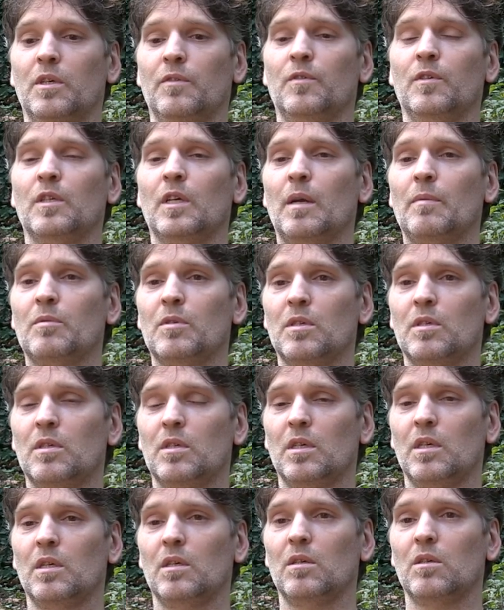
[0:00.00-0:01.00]
different types of
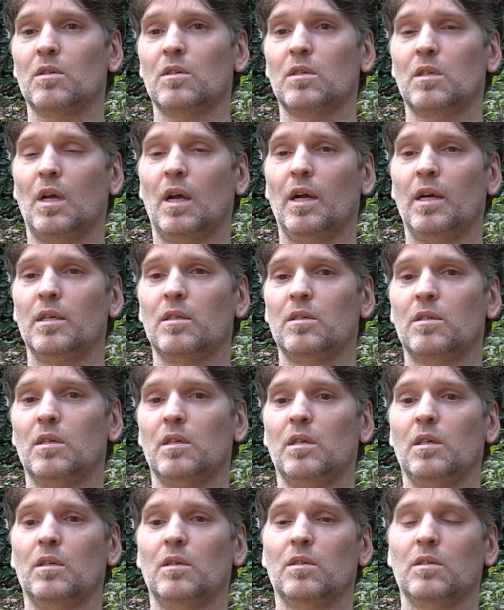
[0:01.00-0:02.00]
seals, side
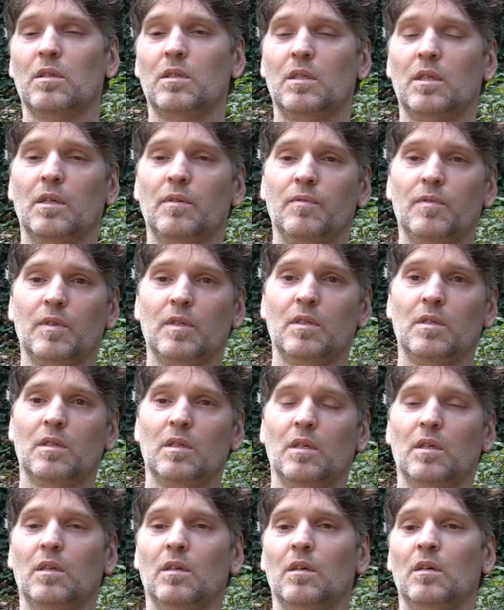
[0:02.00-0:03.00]
seals, the diffie
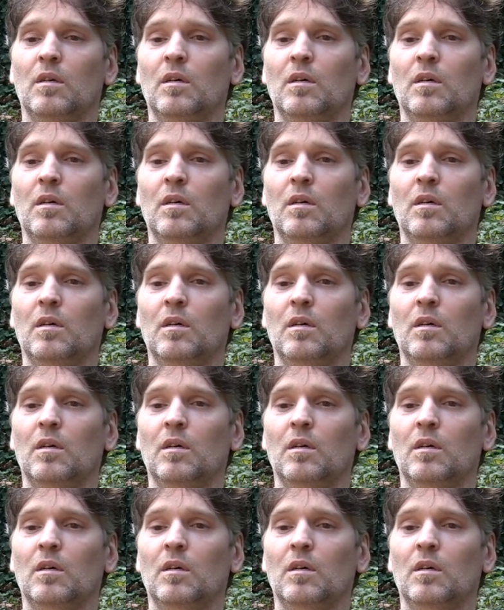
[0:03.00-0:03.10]
seal.